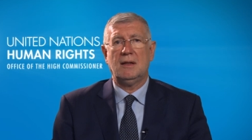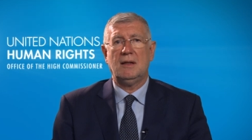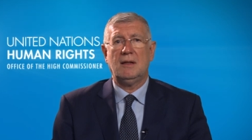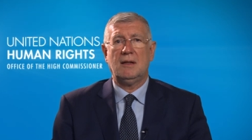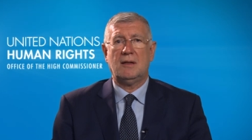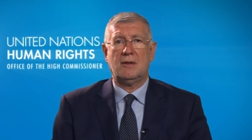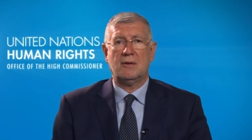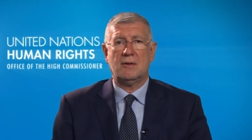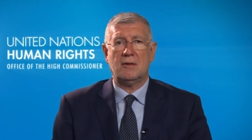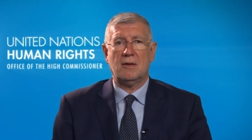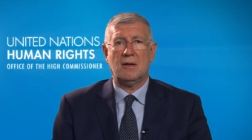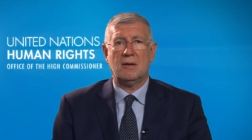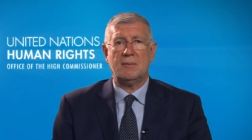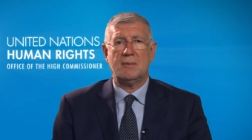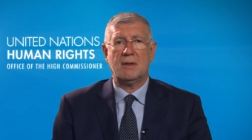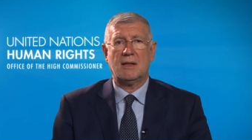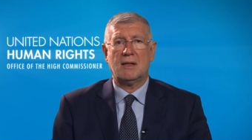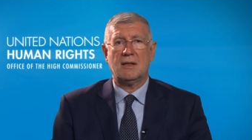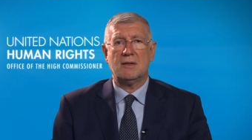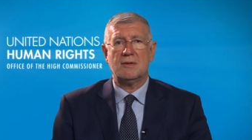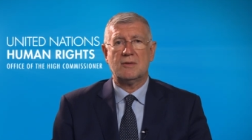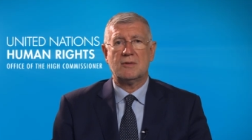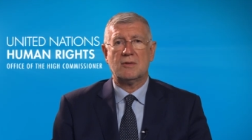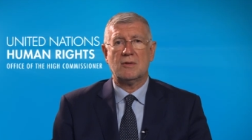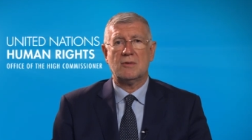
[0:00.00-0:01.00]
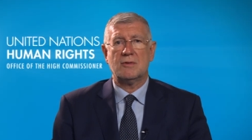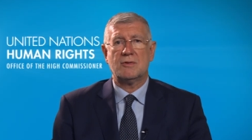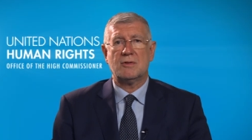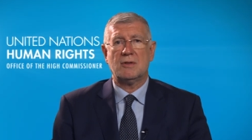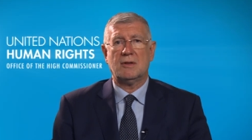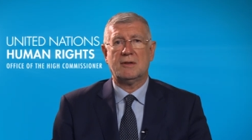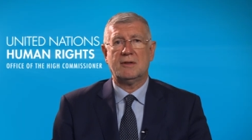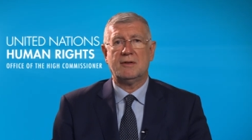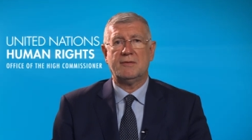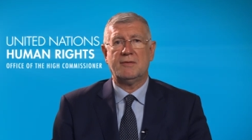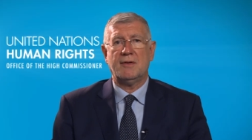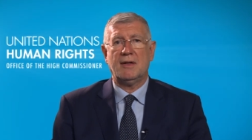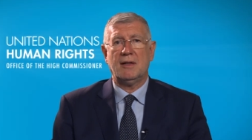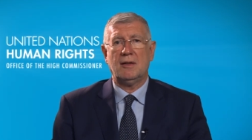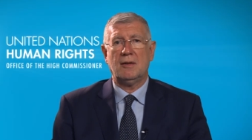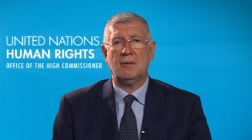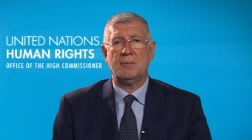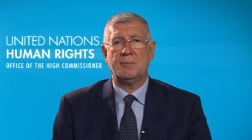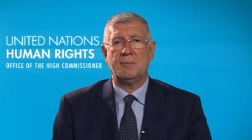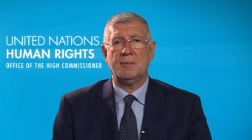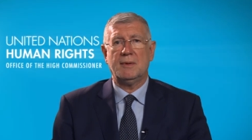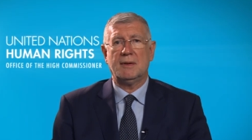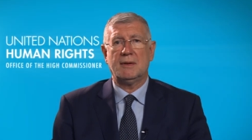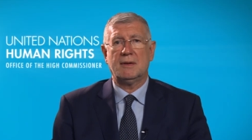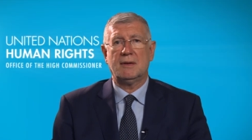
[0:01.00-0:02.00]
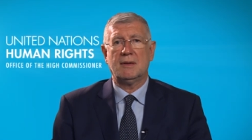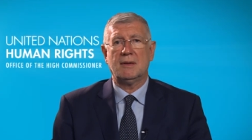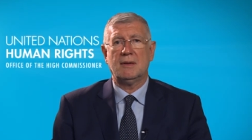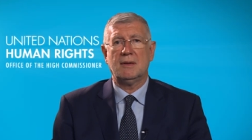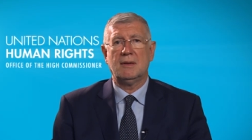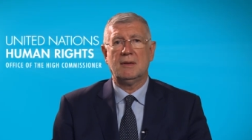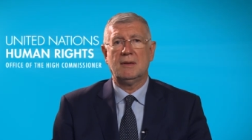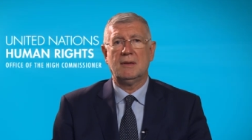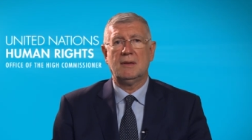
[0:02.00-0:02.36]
economic and social development,